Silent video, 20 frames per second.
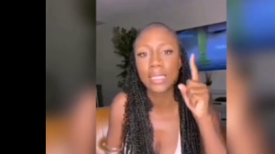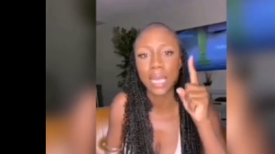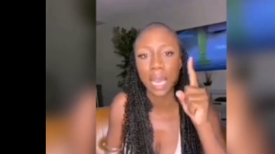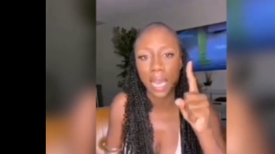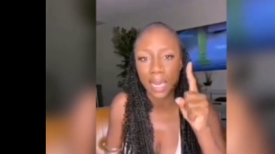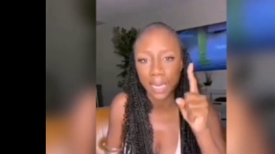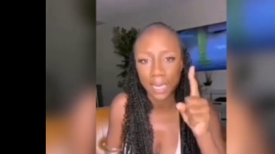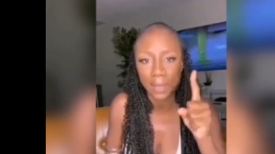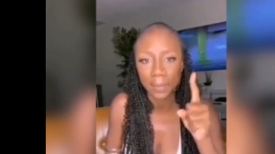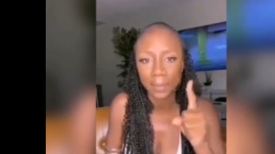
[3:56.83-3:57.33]

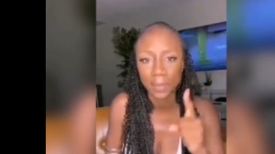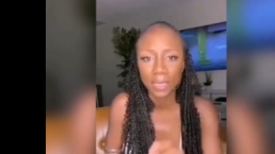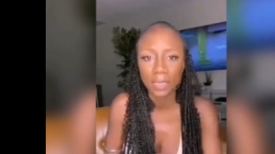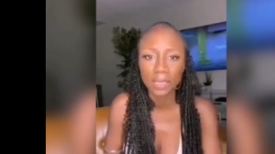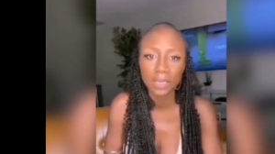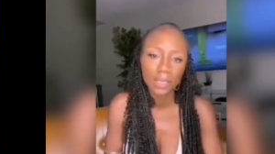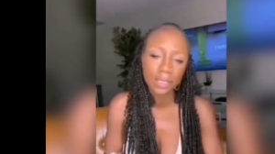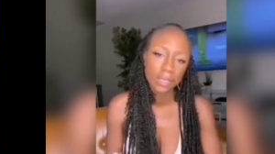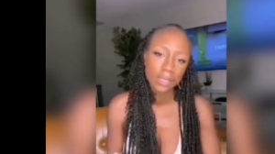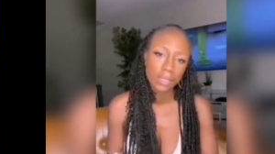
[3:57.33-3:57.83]
dime
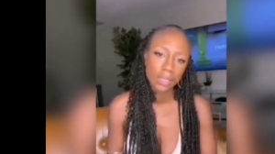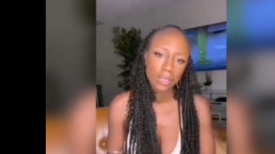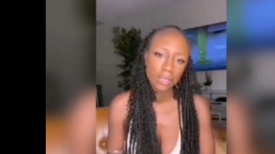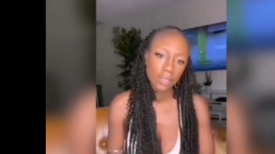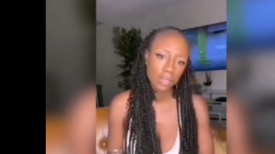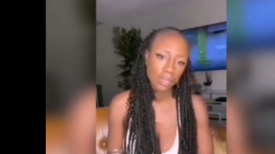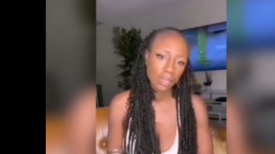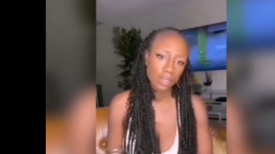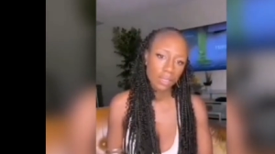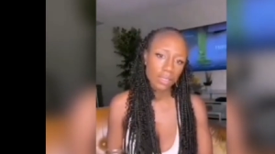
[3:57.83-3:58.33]

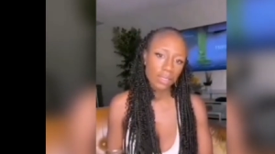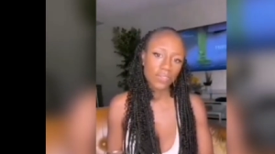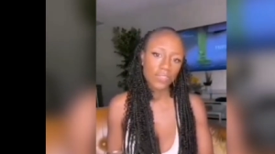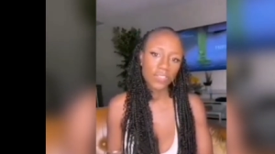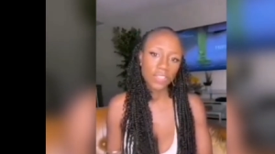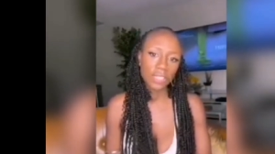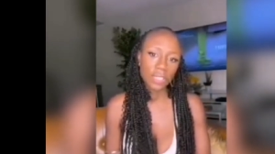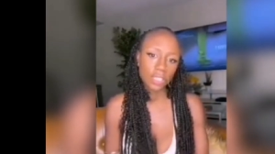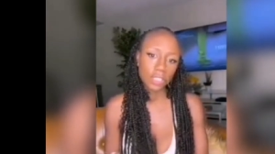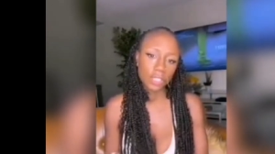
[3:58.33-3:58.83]
to
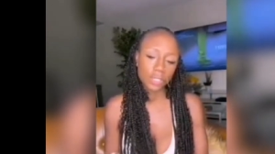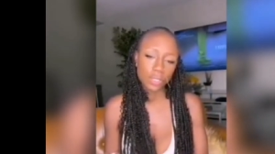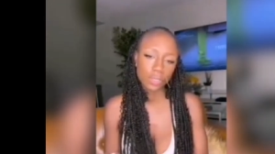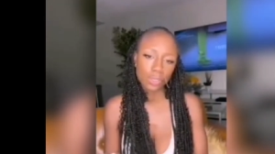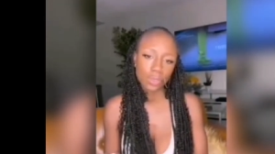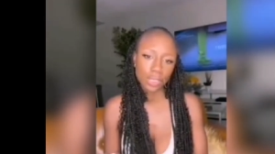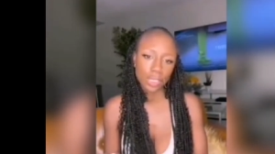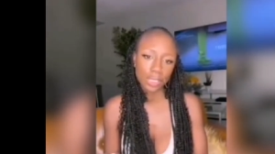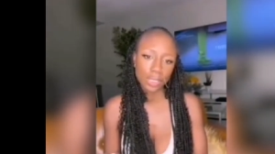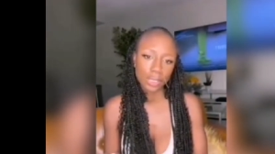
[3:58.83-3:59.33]
feed the
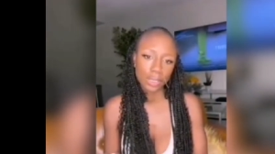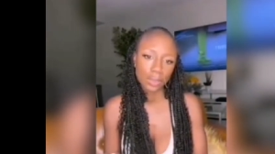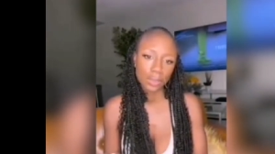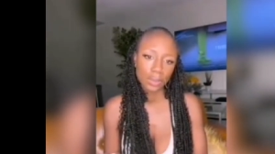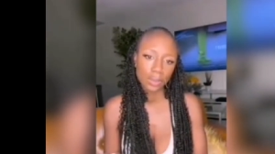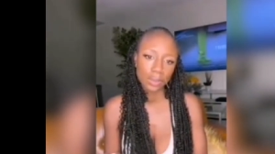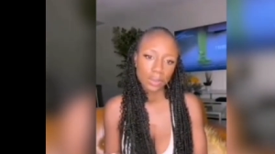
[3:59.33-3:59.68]
children.